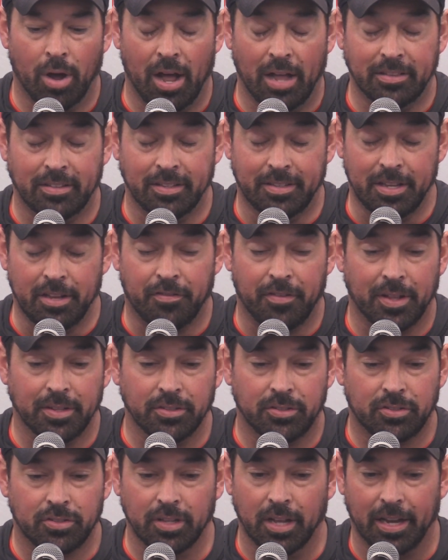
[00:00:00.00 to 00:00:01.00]
Well, the
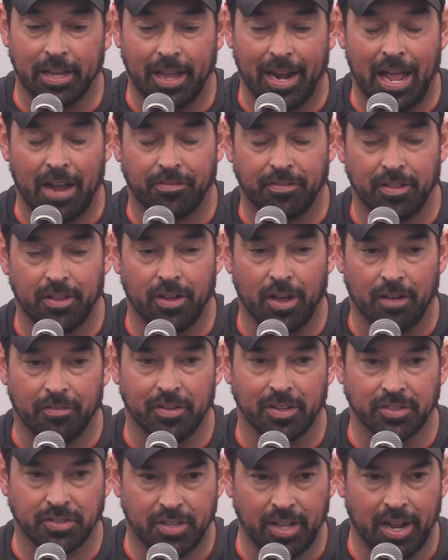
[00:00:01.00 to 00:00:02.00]
defense got after the
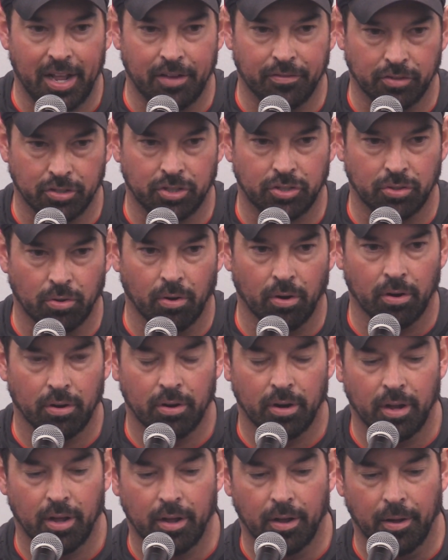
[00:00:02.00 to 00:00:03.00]
offense today, for sure.
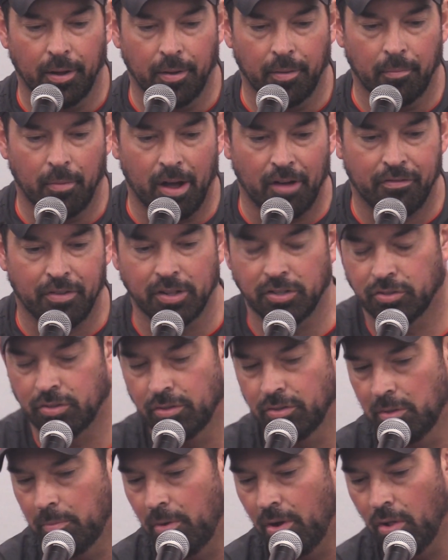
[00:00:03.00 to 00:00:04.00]
Offense
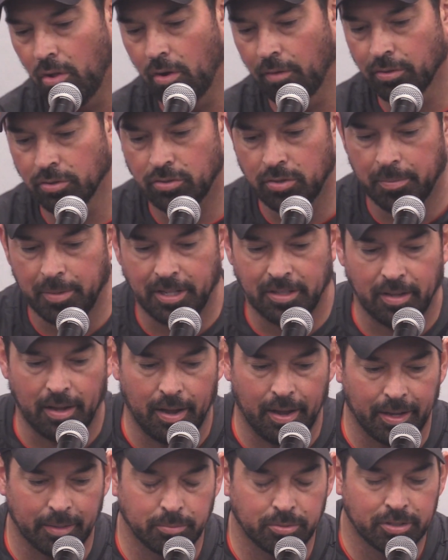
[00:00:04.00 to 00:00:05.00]
turned the ball over too many
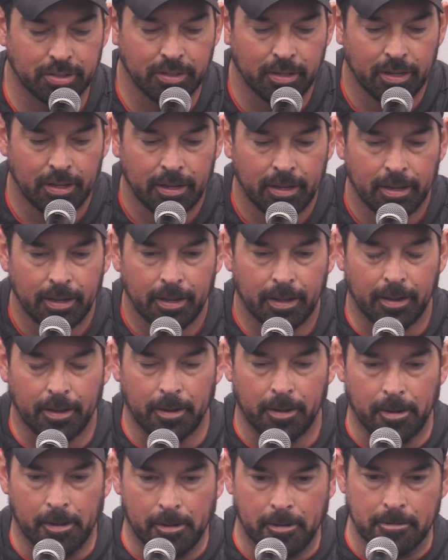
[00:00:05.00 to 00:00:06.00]
times,
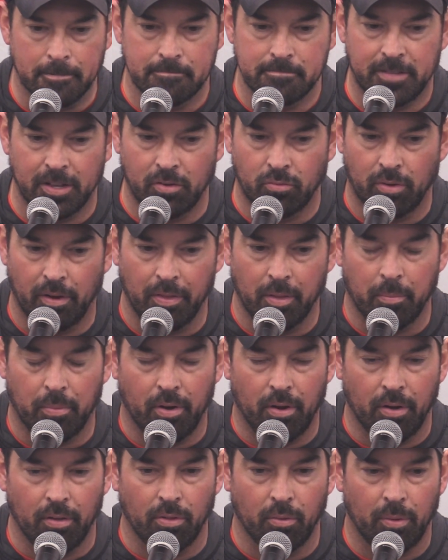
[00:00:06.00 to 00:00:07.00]
didn't run the
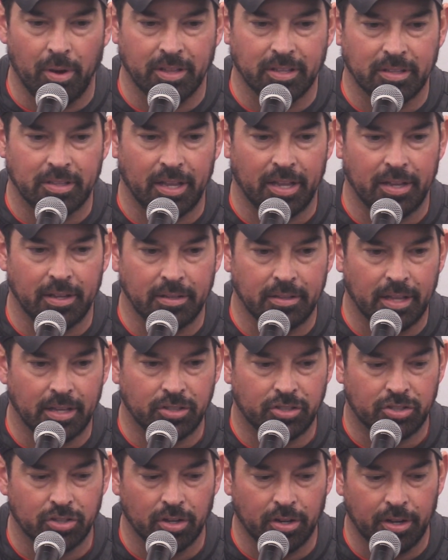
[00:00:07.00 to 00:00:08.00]
ball the way that they
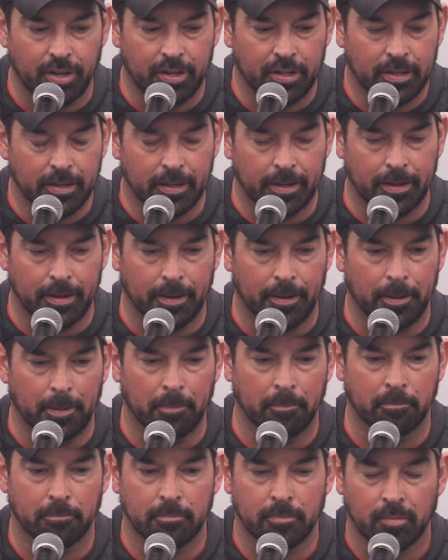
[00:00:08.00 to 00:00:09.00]
should.
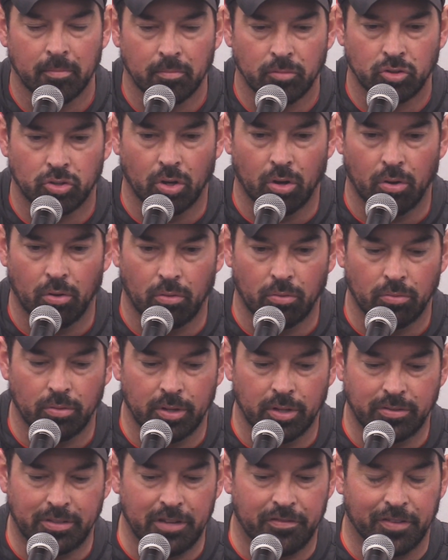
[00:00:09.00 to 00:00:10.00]
So
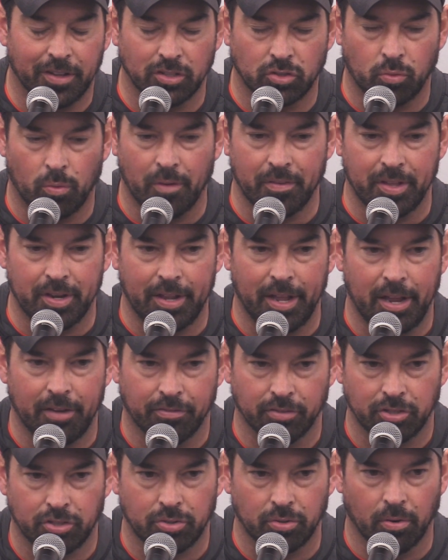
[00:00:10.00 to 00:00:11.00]
the defense won the day,
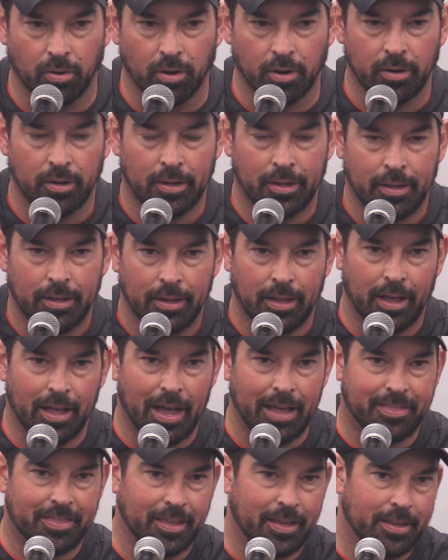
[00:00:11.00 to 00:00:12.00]
for sure.
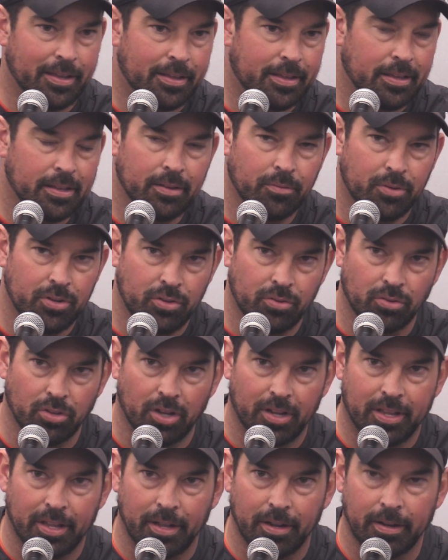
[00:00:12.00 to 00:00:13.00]
I think when you
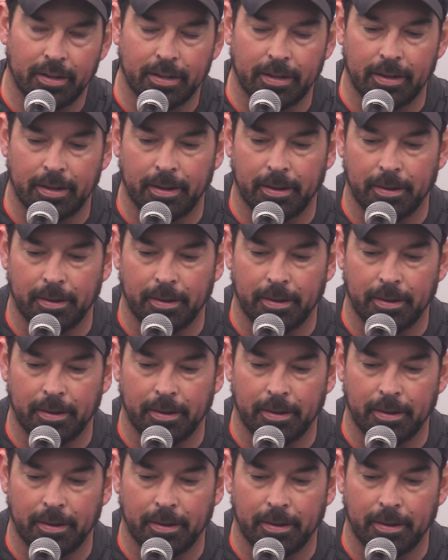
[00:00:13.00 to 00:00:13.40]
look at